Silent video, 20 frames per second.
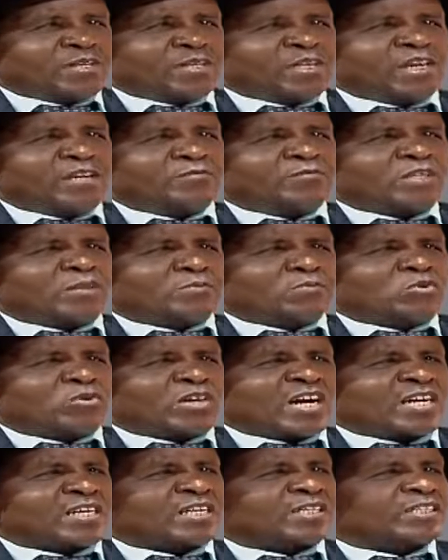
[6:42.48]
and lived in
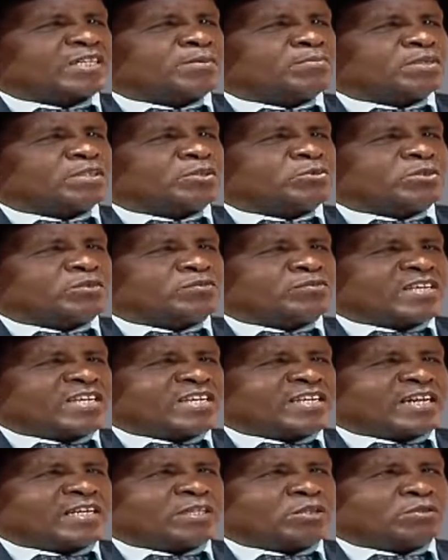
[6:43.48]
Muranga, somebody would
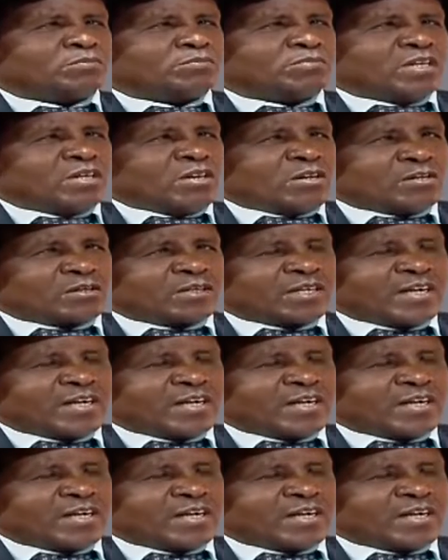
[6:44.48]
think I don't belong.